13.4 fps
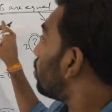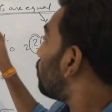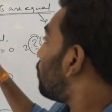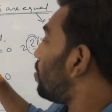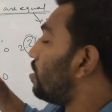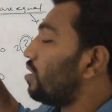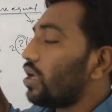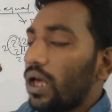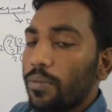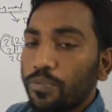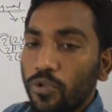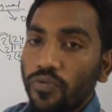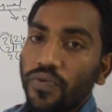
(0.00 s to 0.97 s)
We
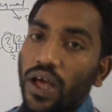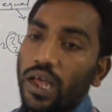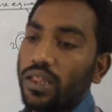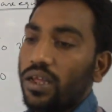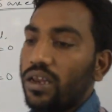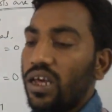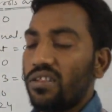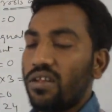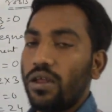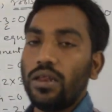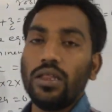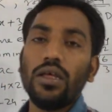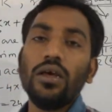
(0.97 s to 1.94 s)
have to find the
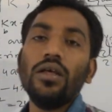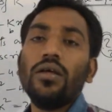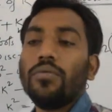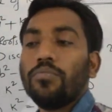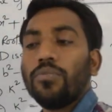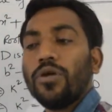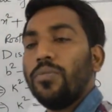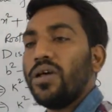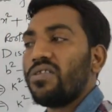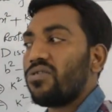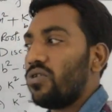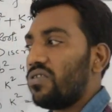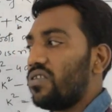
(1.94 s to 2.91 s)
nature in the previous
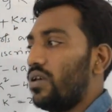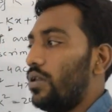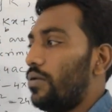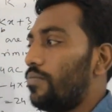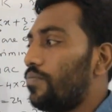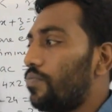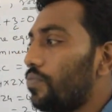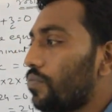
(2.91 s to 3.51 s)
question.